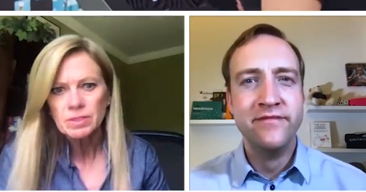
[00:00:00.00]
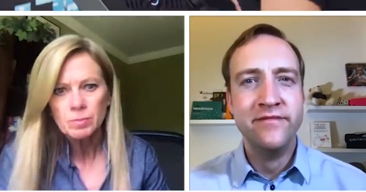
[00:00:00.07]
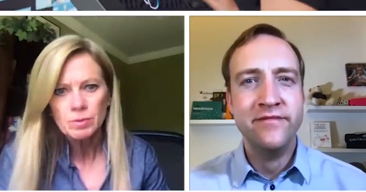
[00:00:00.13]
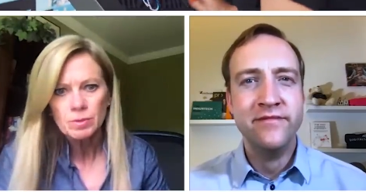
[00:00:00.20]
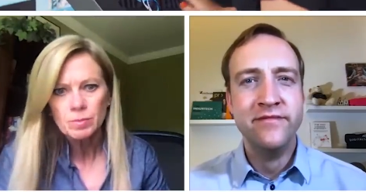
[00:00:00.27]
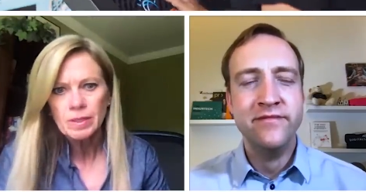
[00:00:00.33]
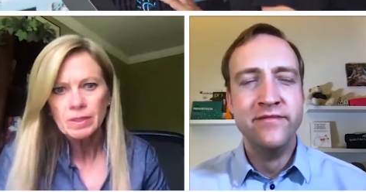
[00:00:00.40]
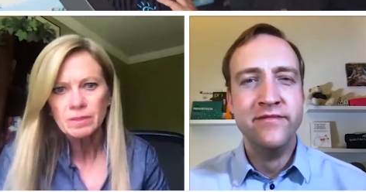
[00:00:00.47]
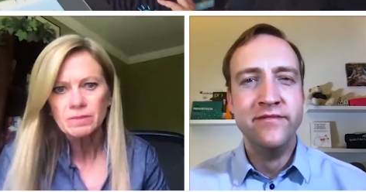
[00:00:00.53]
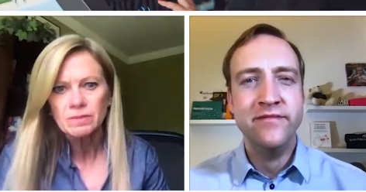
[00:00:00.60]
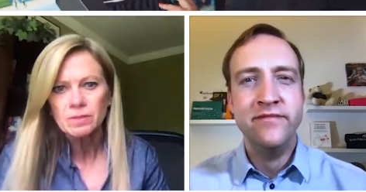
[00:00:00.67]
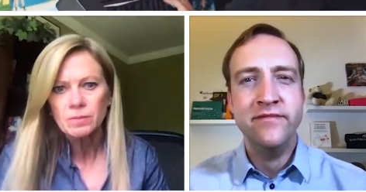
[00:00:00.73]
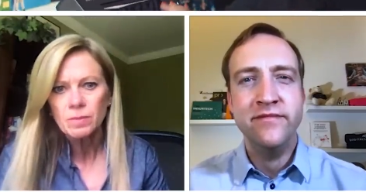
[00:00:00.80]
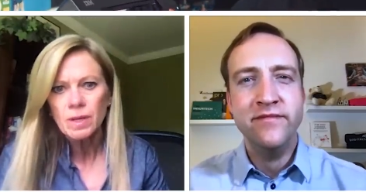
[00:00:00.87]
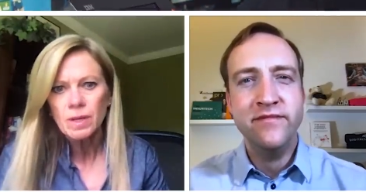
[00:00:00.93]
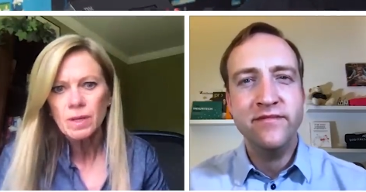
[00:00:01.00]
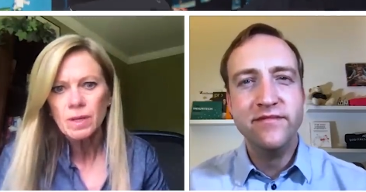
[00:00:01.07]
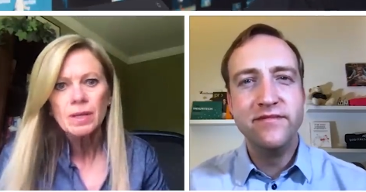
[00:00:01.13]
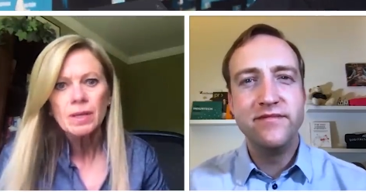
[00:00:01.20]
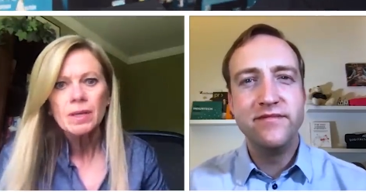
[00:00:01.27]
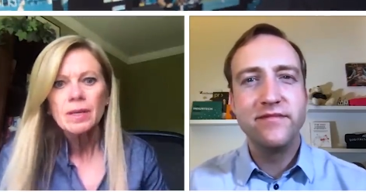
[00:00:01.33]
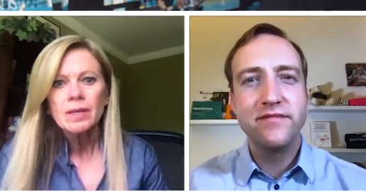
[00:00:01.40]
Speaker 1: perspective as well.
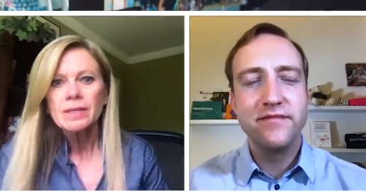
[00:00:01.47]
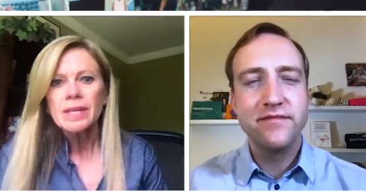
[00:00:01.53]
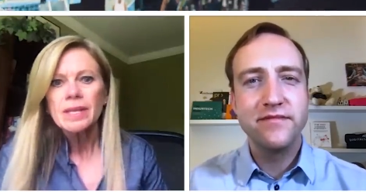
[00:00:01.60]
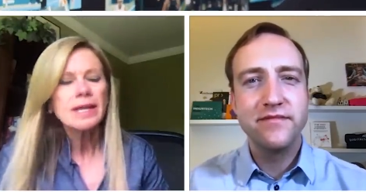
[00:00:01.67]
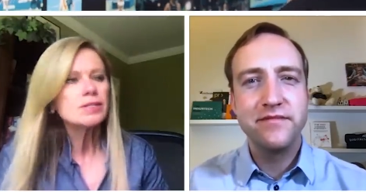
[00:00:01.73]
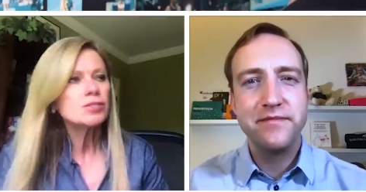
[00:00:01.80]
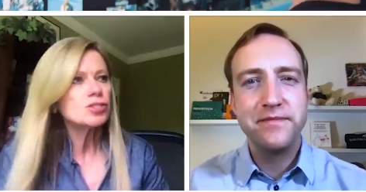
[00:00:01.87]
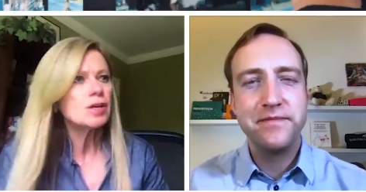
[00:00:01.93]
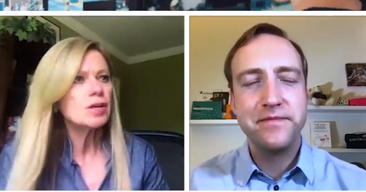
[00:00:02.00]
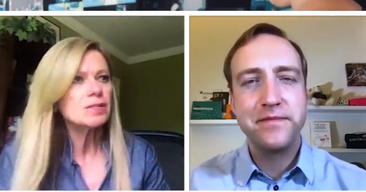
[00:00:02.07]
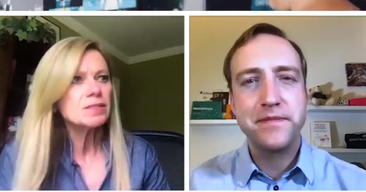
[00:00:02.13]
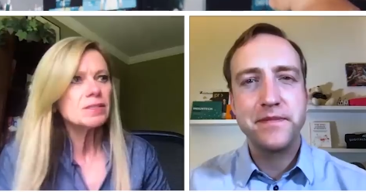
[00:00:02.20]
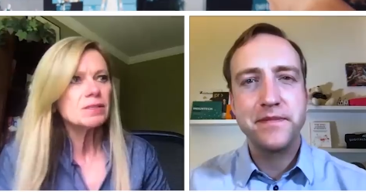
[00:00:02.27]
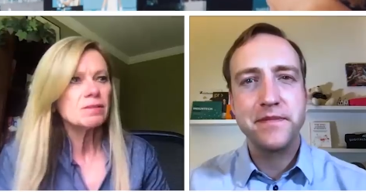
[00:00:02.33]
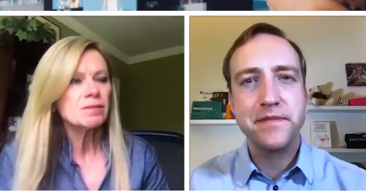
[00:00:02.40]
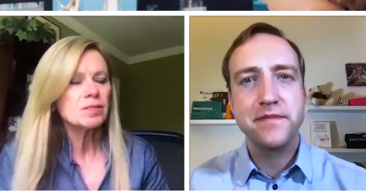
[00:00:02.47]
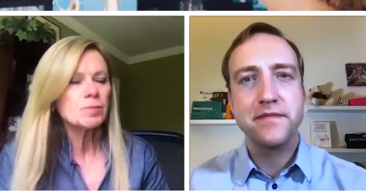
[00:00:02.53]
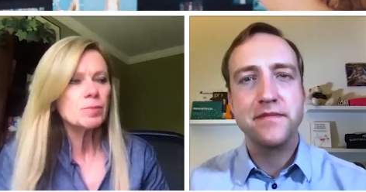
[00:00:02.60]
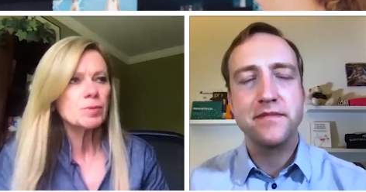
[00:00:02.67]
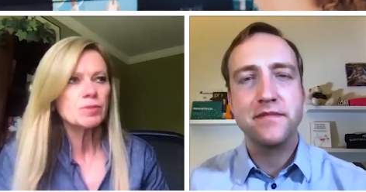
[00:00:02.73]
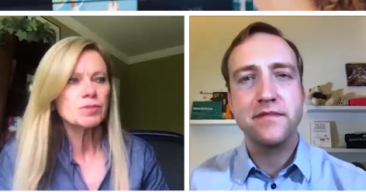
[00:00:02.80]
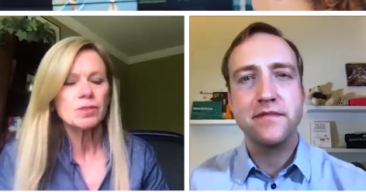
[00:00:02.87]
Not just this
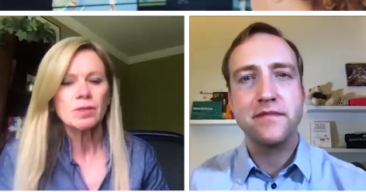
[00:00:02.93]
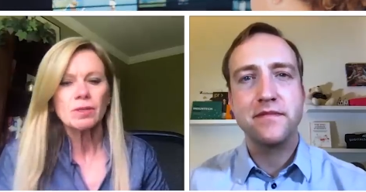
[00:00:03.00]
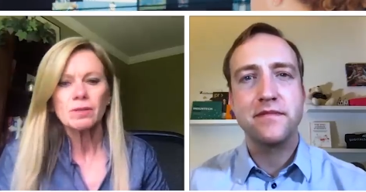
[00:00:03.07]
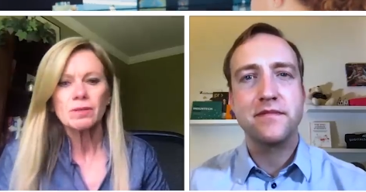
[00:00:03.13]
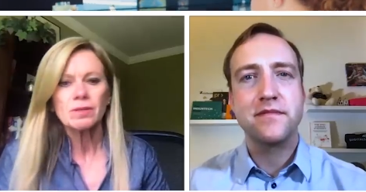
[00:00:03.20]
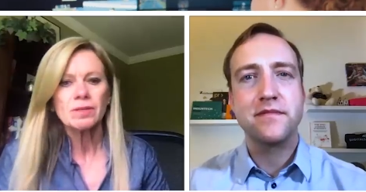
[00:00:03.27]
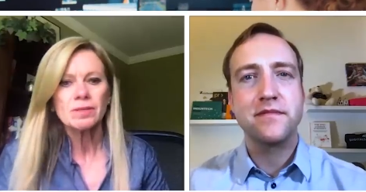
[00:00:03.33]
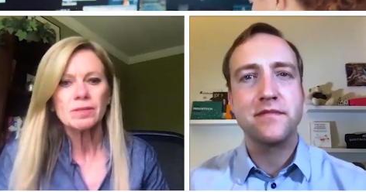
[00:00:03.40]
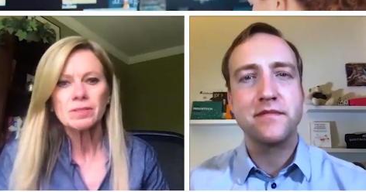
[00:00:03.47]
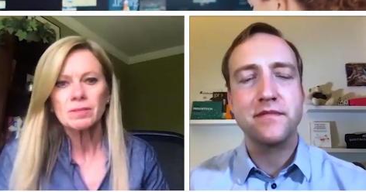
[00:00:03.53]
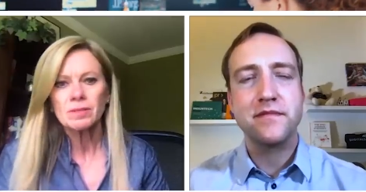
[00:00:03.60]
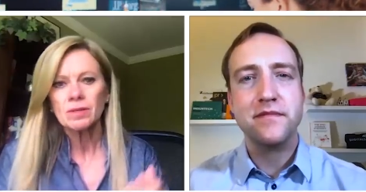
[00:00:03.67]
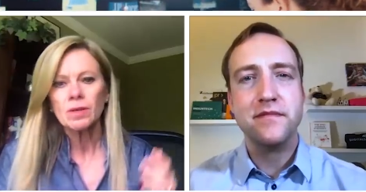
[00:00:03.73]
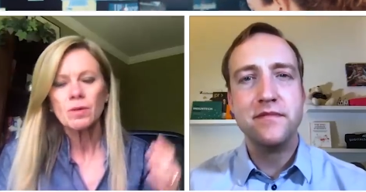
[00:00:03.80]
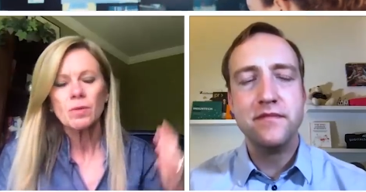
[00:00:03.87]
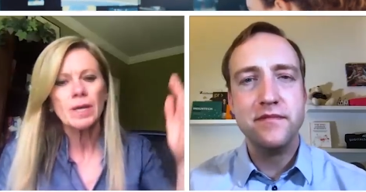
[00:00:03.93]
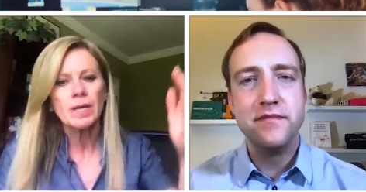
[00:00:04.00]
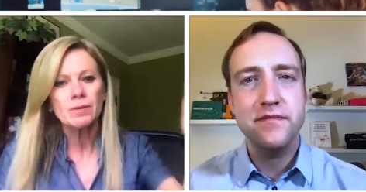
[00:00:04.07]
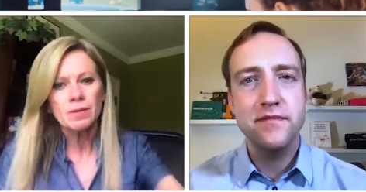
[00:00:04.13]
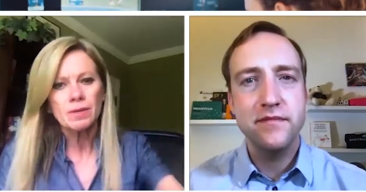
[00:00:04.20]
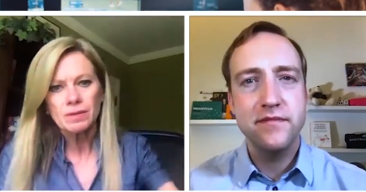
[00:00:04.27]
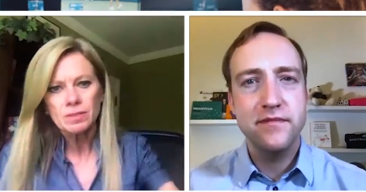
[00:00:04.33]
person is acquiring
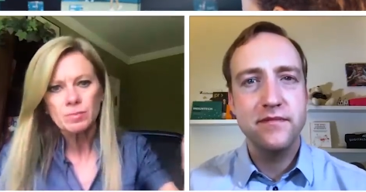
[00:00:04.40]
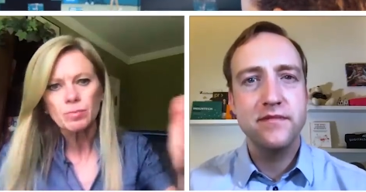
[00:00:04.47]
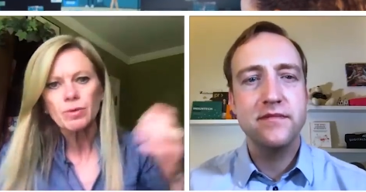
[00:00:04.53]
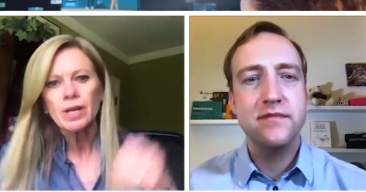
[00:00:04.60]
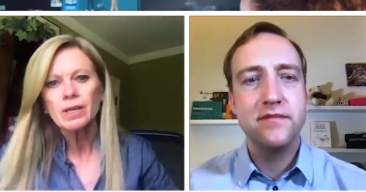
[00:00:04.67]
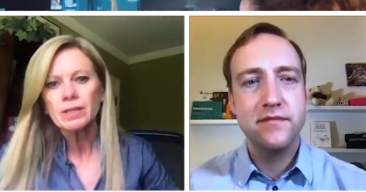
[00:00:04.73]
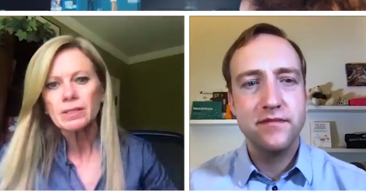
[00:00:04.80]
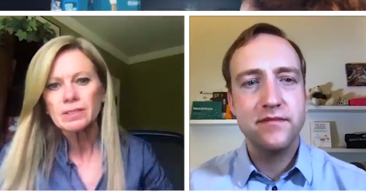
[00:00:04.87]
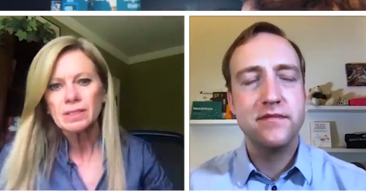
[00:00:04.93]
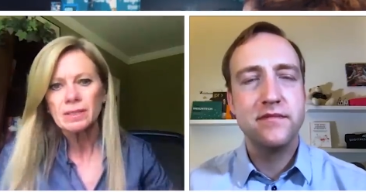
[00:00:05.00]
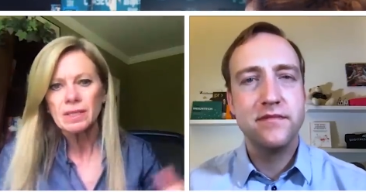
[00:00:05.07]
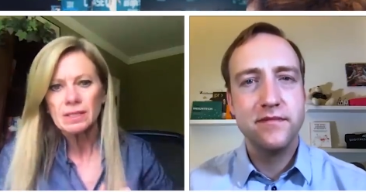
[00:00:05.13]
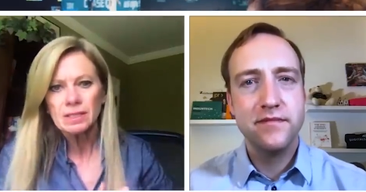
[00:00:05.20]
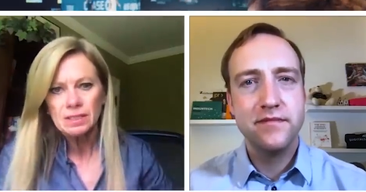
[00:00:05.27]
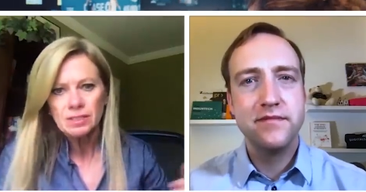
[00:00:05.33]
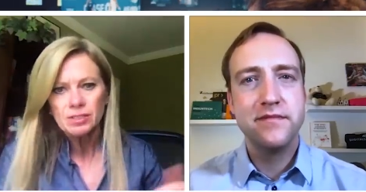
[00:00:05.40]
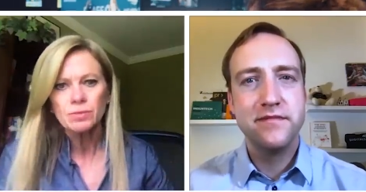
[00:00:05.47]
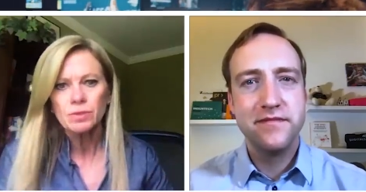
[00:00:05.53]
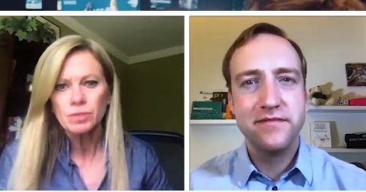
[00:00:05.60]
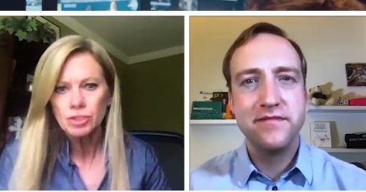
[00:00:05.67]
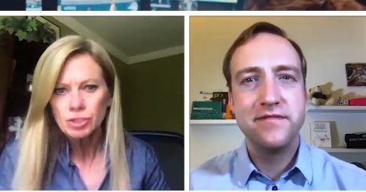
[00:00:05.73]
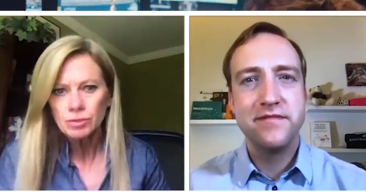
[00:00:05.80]
this product and they need to
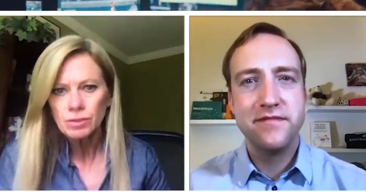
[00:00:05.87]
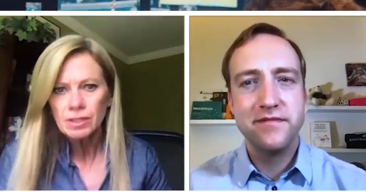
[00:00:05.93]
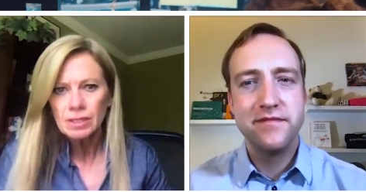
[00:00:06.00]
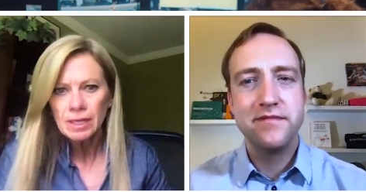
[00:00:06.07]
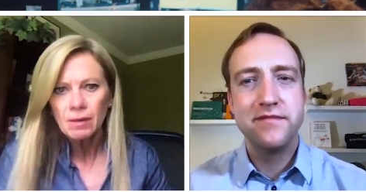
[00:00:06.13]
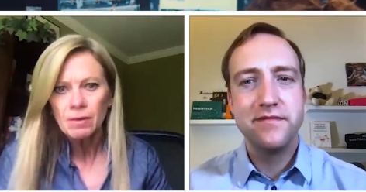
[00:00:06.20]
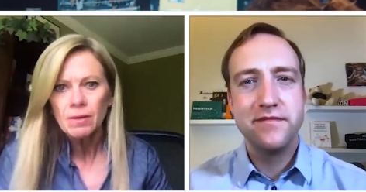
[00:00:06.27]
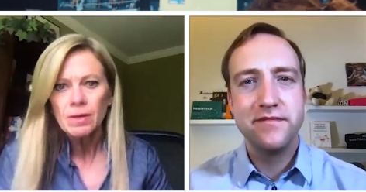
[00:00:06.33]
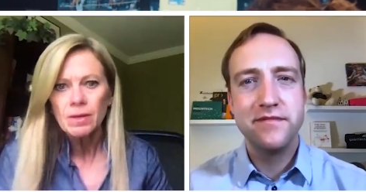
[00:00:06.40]
insure it now.